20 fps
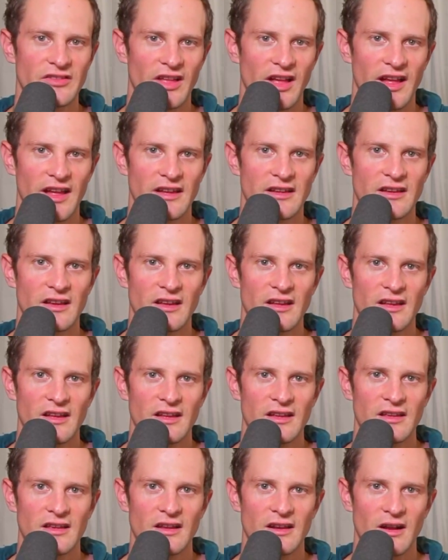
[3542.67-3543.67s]
Like,
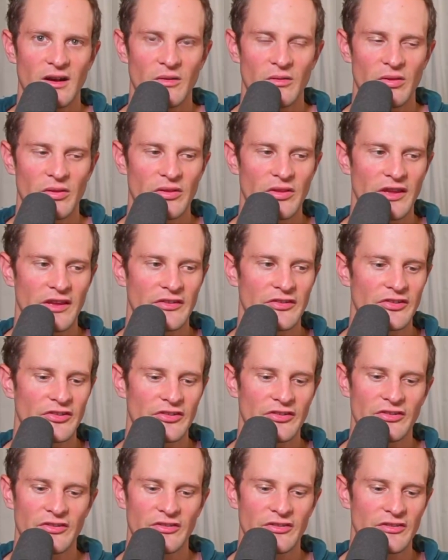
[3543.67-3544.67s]

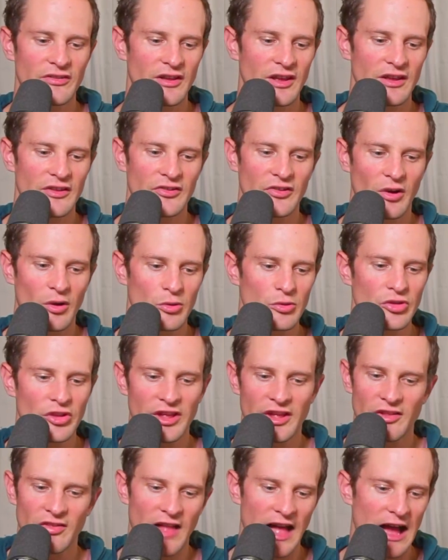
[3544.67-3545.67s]
this is
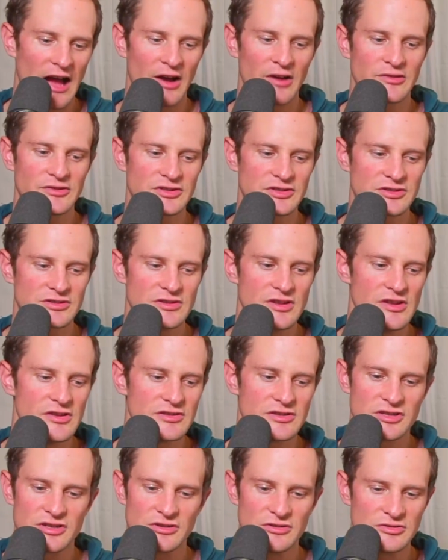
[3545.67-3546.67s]
only allowed
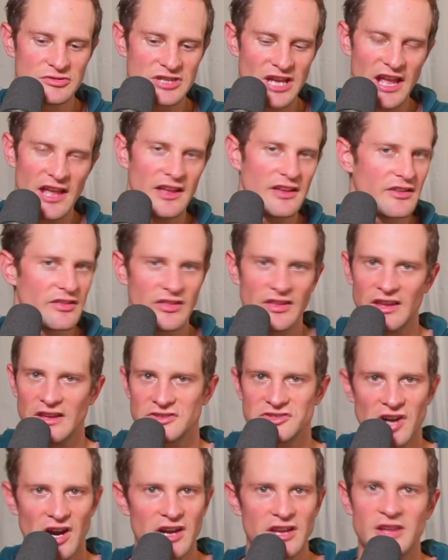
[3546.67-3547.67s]
to take
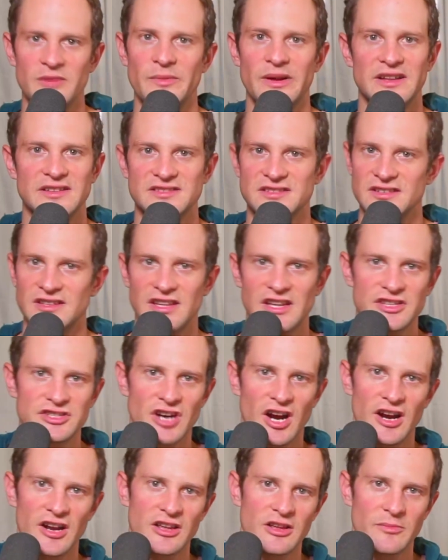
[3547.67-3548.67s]
these arguments, and each
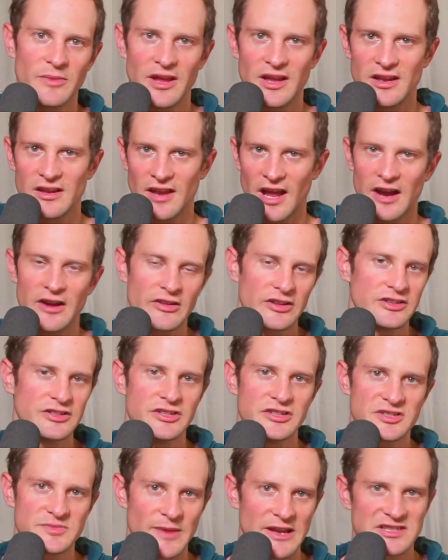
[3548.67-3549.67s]
argument, not only
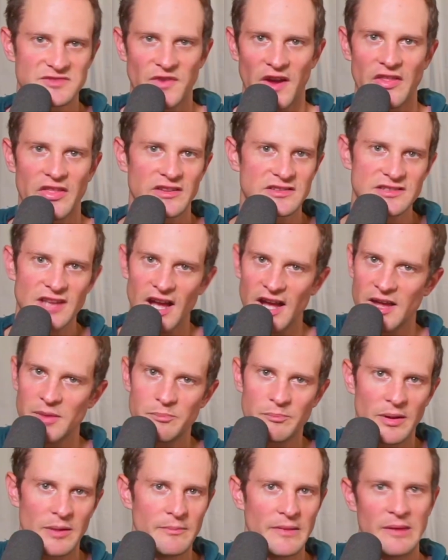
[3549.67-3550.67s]
do you specify the
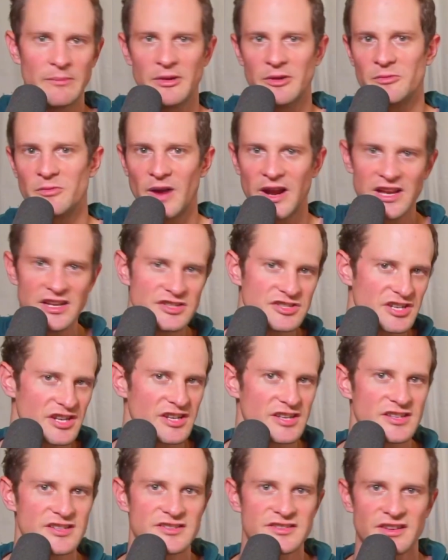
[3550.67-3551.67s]
type, but maybe
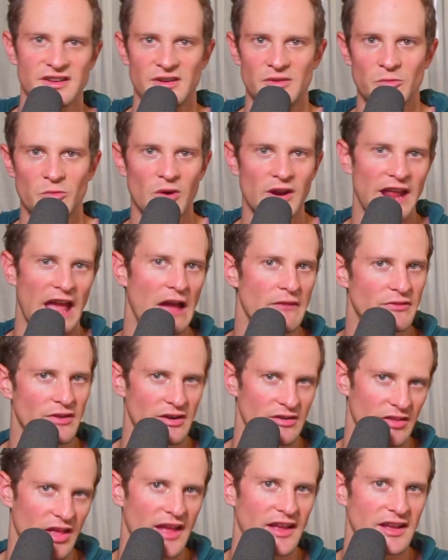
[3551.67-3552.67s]
ranges or
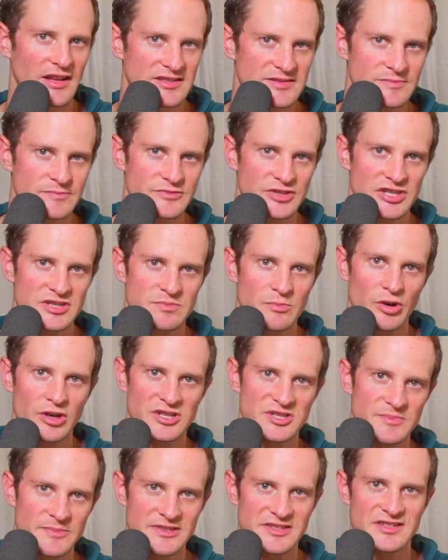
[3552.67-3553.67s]
whatever. Like it's just more
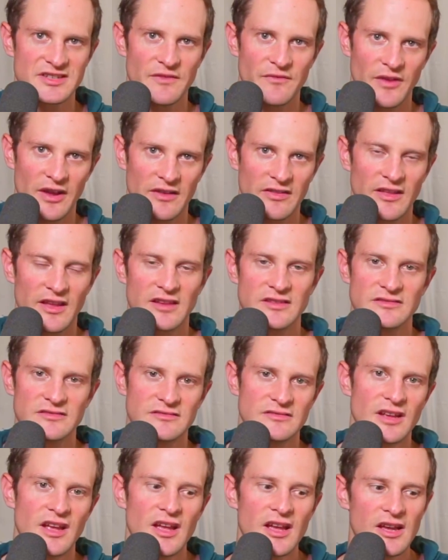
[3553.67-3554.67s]
specific
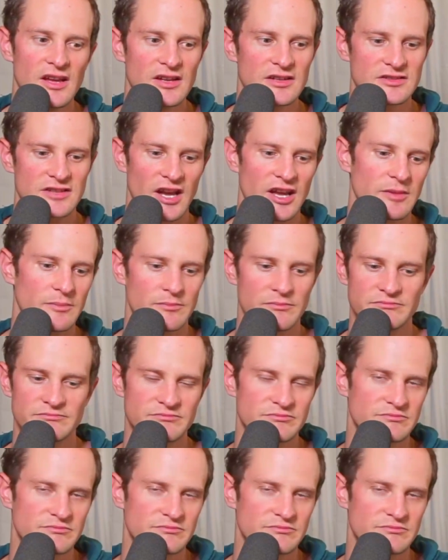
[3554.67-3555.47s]
than type.